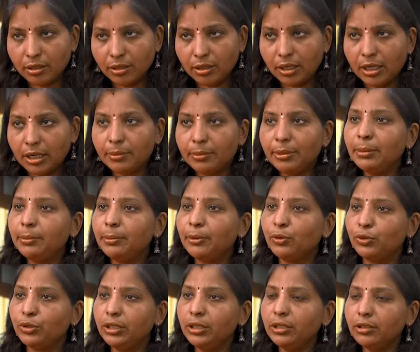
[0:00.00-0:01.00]
herbal
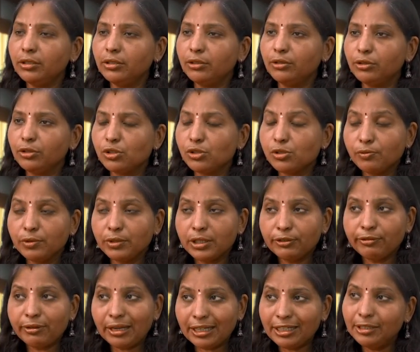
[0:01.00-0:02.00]
powder with a
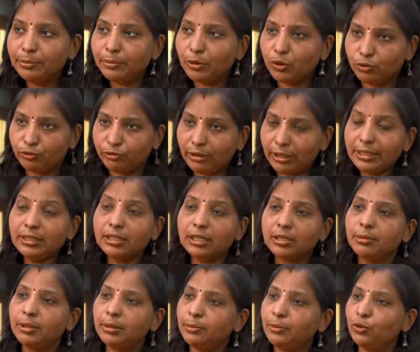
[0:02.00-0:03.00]
fine
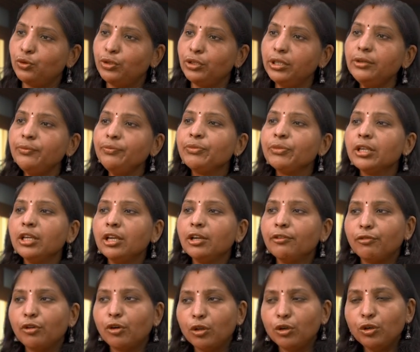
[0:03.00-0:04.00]
herbal powder,
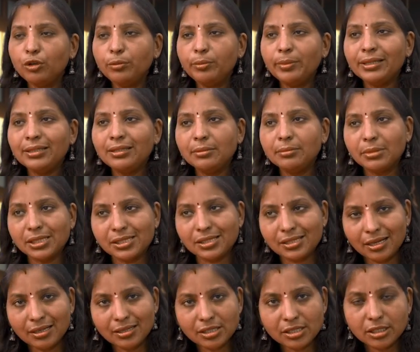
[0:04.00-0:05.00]
followed by the
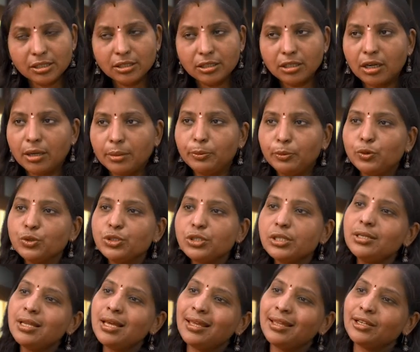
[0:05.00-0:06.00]
massage in the opposite
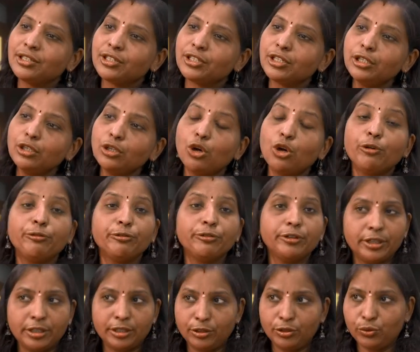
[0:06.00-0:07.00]
direction of
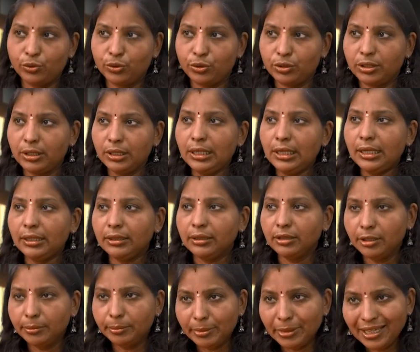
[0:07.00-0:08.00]
hair growth.
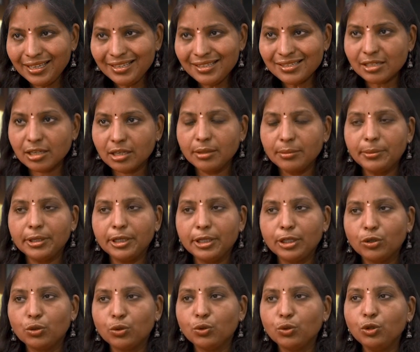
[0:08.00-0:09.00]
The main step
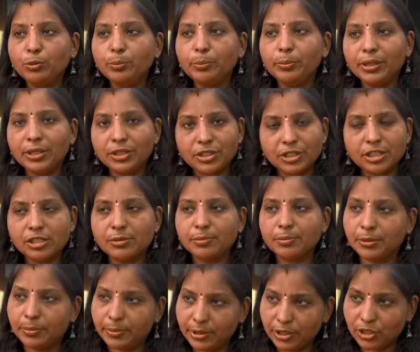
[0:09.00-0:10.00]
include patient's
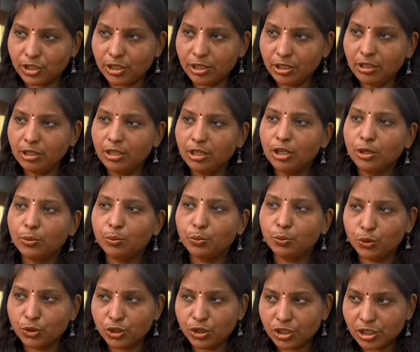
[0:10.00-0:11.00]
preparation,
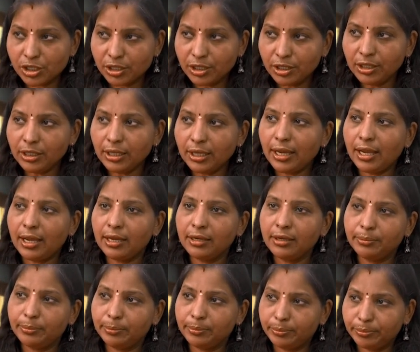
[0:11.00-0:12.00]
positioning and
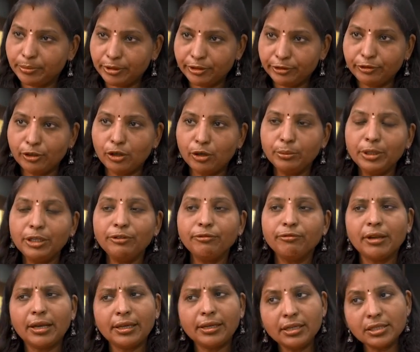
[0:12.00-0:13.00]
performing
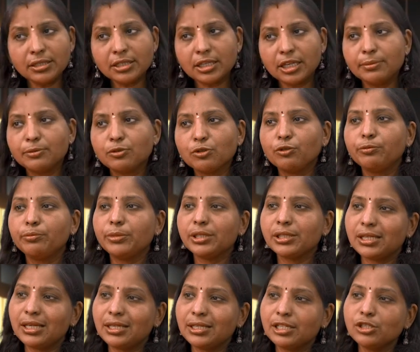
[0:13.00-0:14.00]
various types of
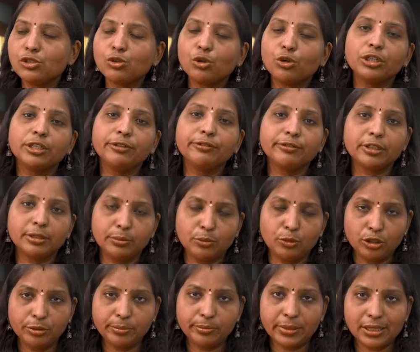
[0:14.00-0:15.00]
massages on different
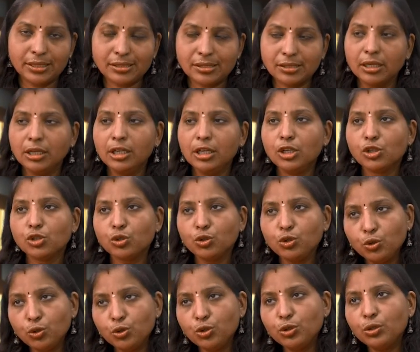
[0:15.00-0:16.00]
body parts. So
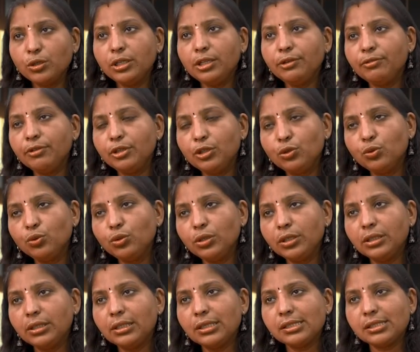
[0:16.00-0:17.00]
usually we do
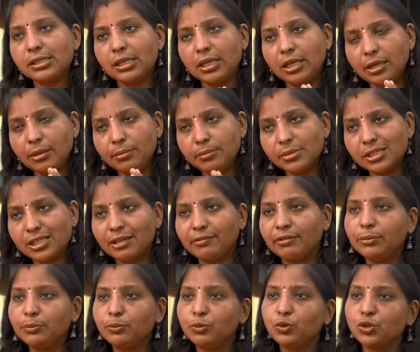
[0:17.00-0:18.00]
in the same
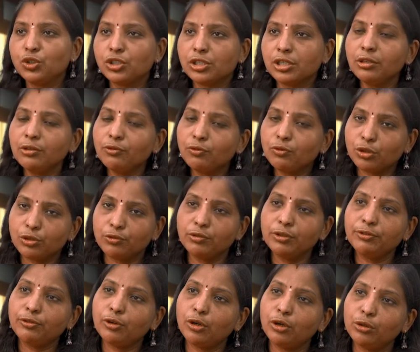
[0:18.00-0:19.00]
7 position what we
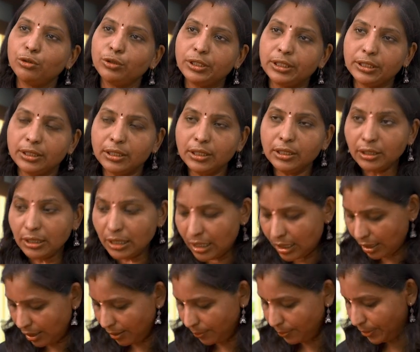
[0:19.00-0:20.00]
follow in the
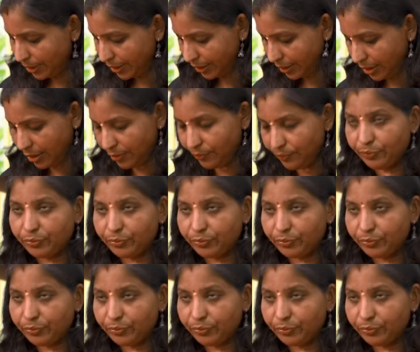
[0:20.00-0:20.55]
Abhyanga.